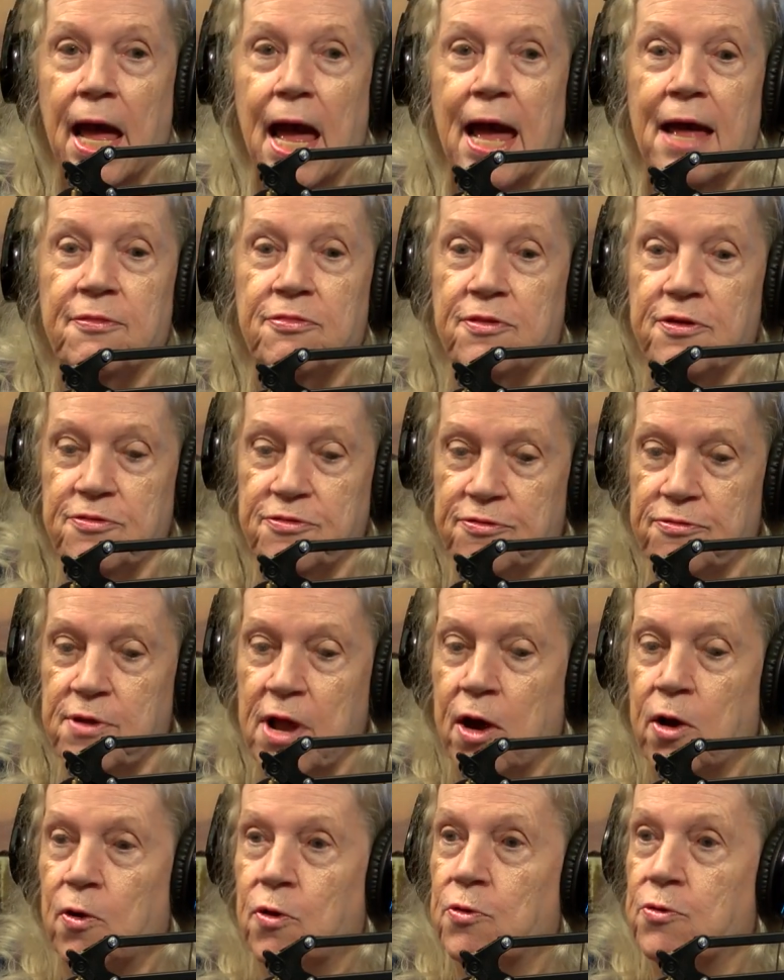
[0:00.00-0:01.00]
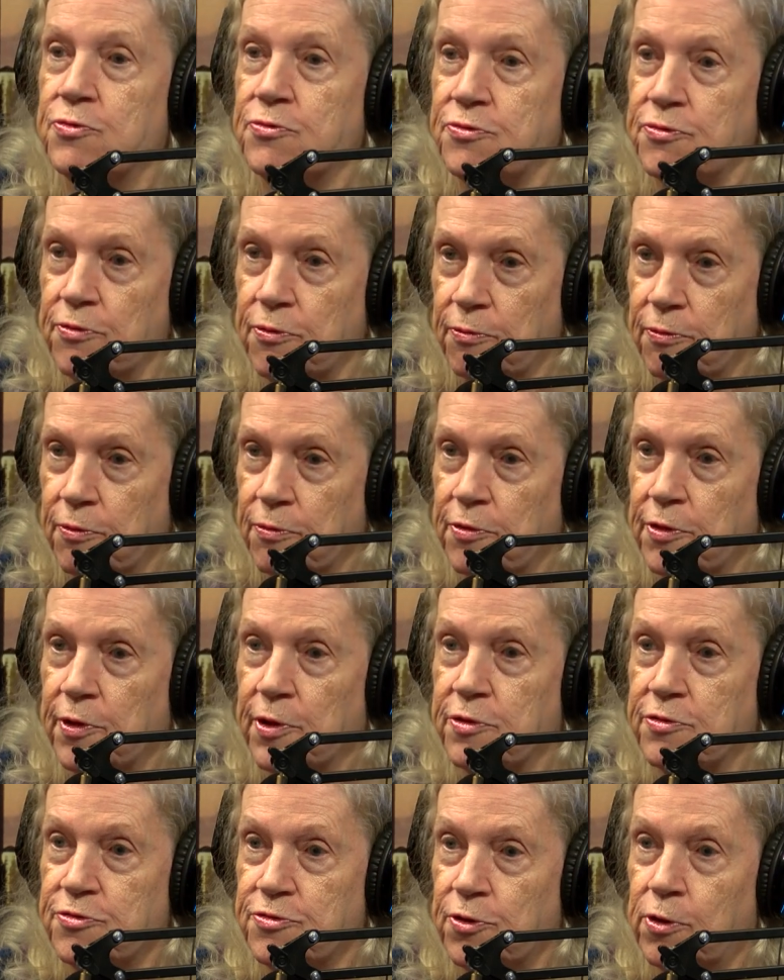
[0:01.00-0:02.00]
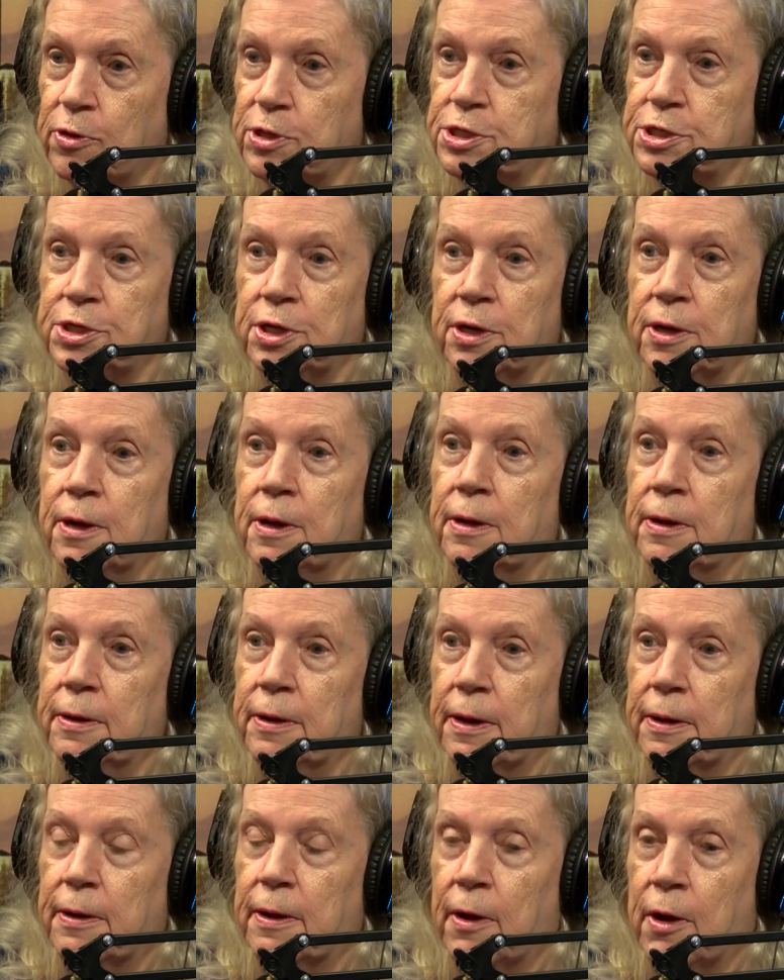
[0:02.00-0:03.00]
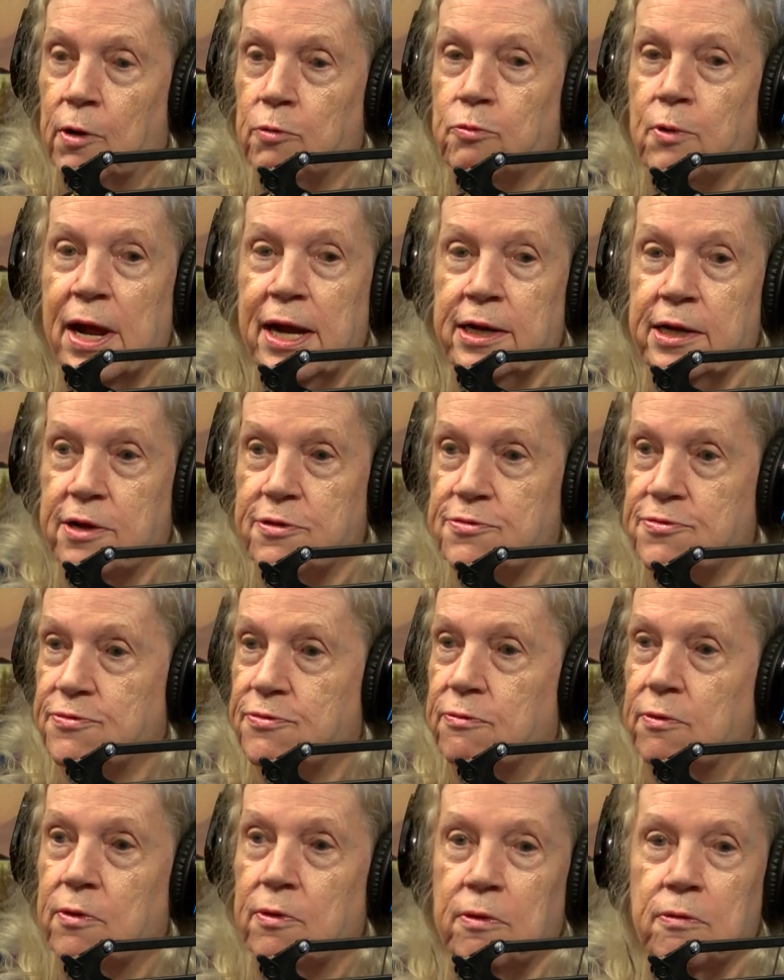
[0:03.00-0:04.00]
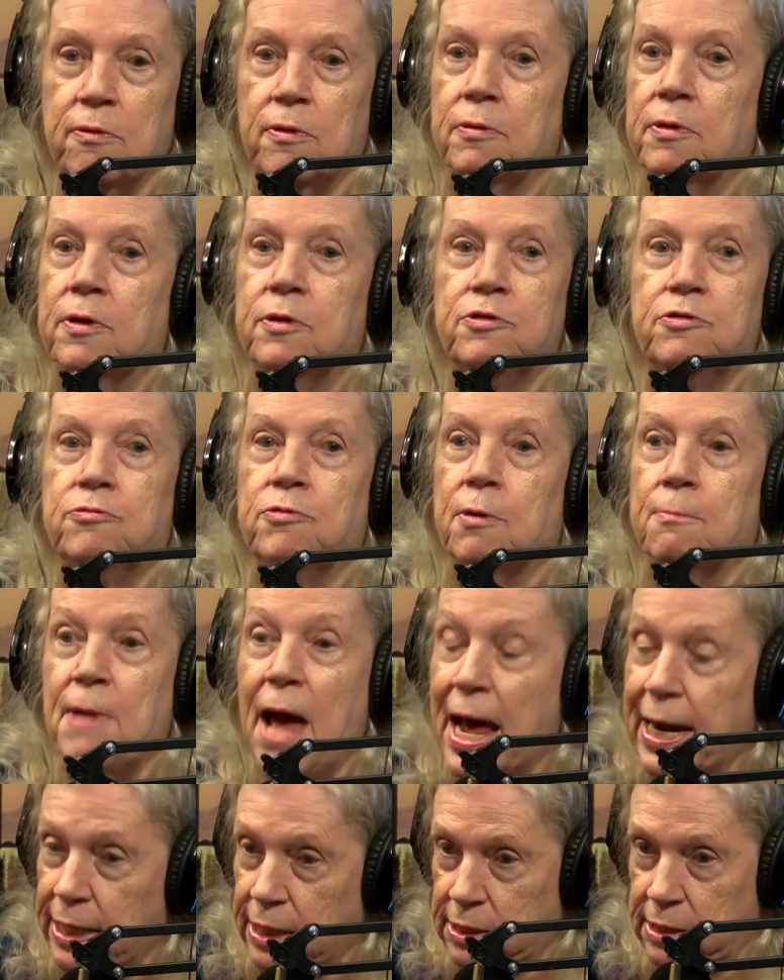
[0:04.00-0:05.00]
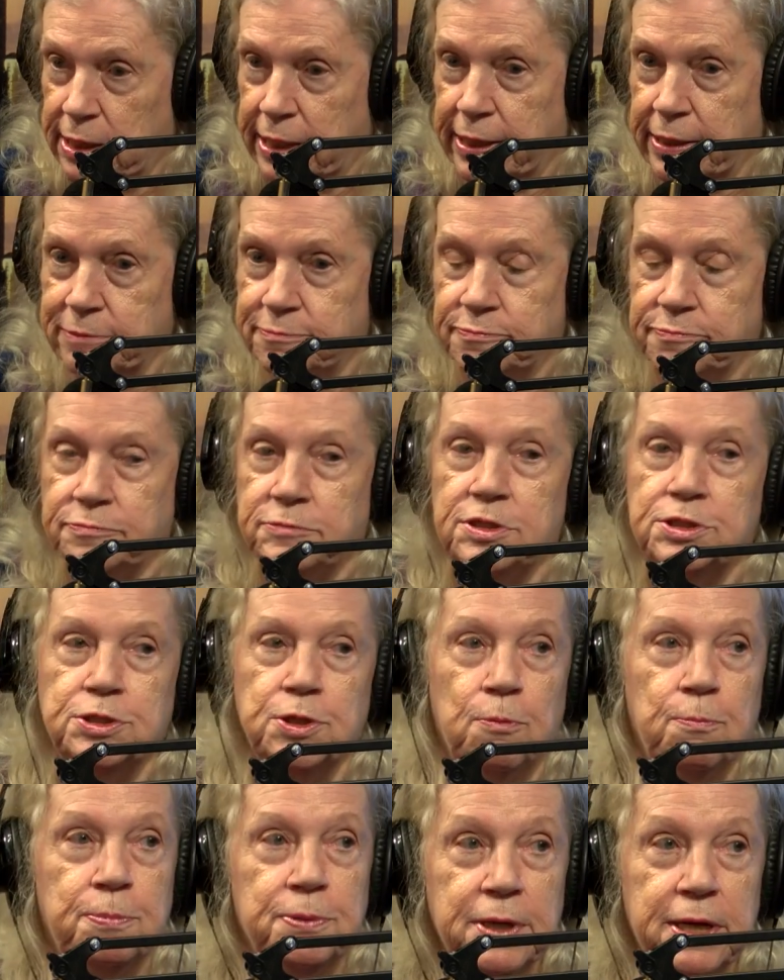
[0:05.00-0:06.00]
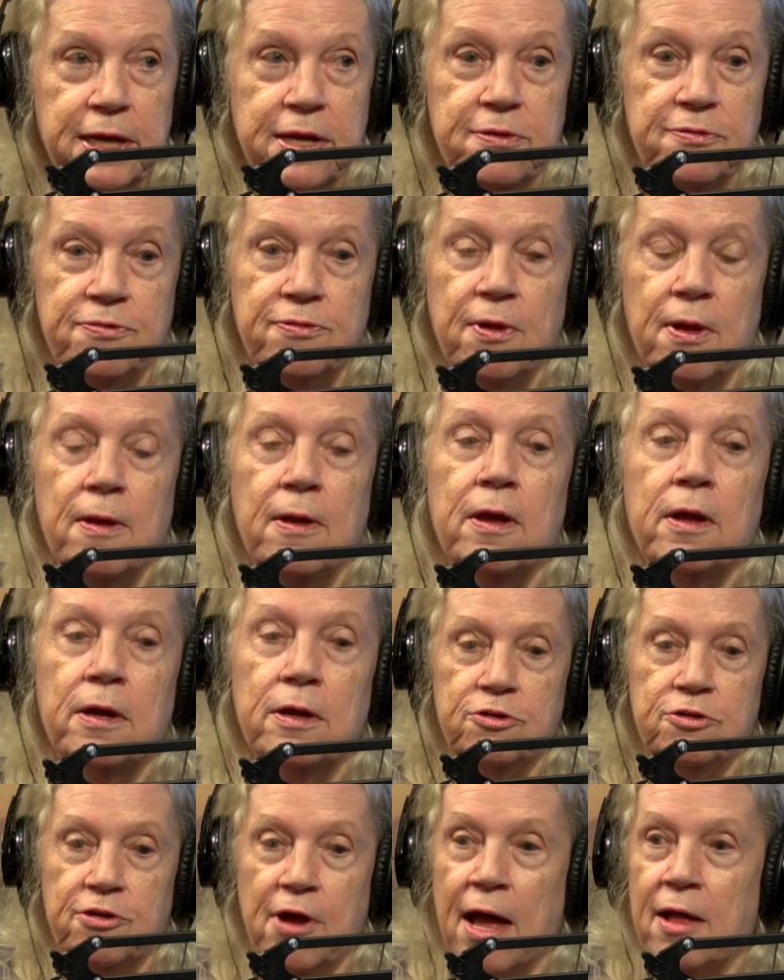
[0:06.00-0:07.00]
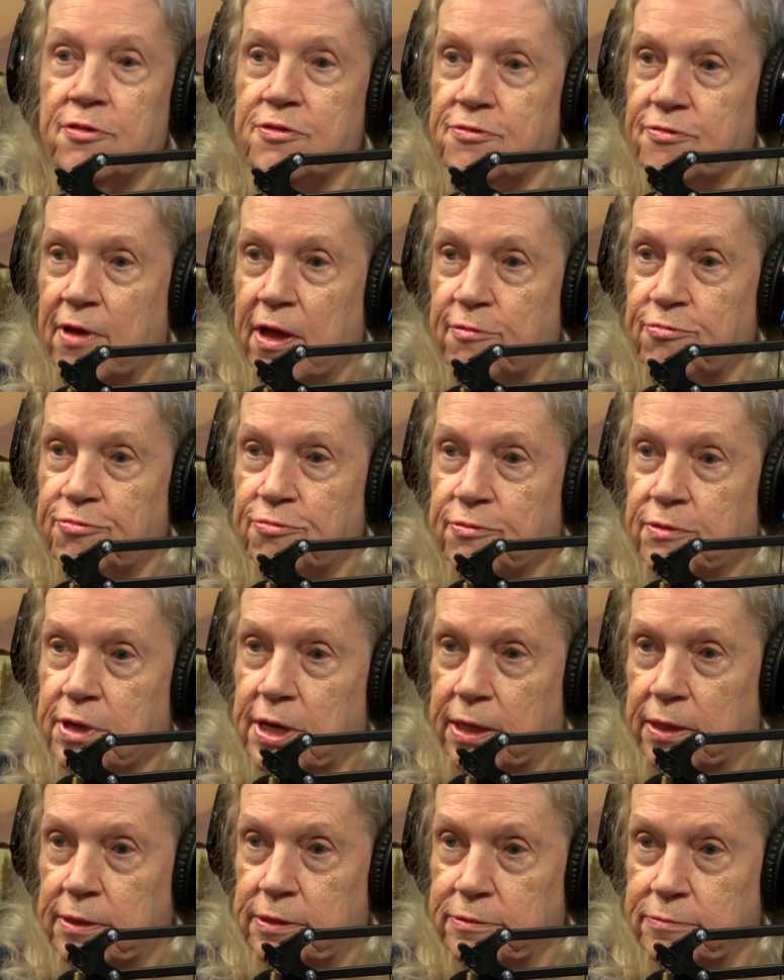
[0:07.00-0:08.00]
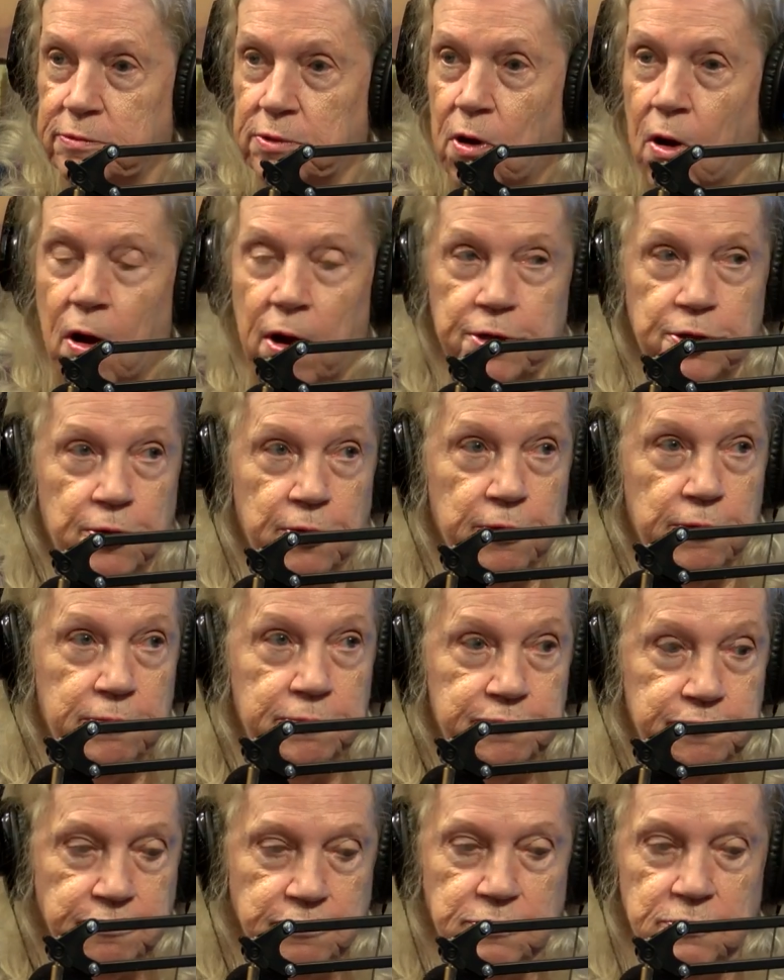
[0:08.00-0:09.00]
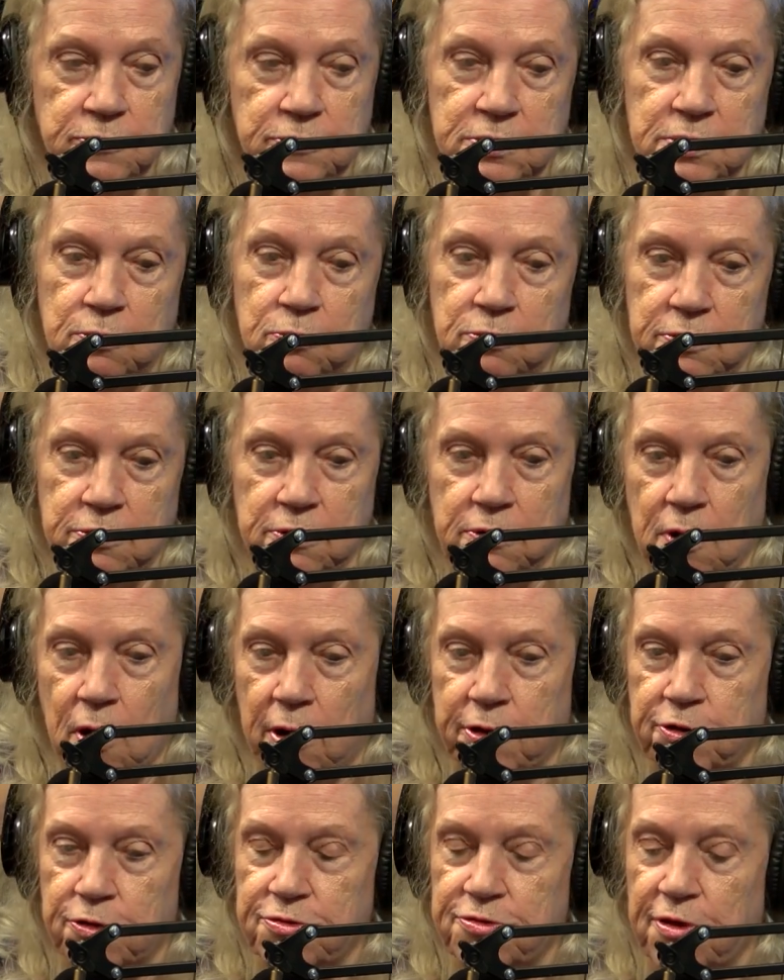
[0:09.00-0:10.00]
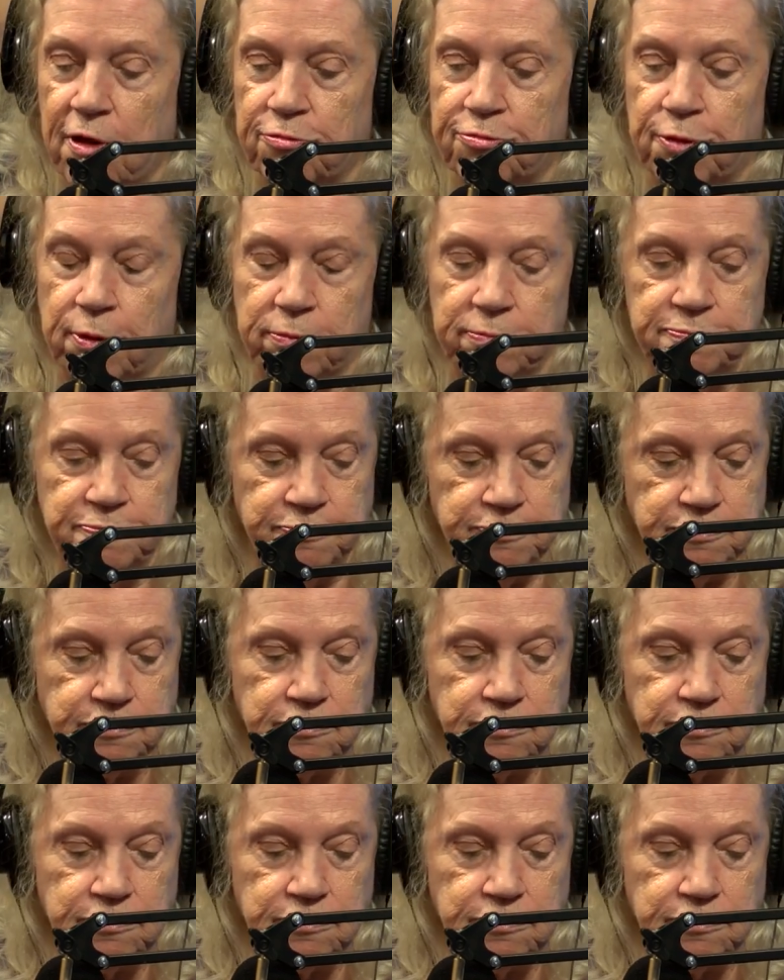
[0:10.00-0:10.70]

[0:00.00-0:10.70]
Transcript: And this narrows the search uh, radius dramatically. So please, child safe kit on your on your cell phone.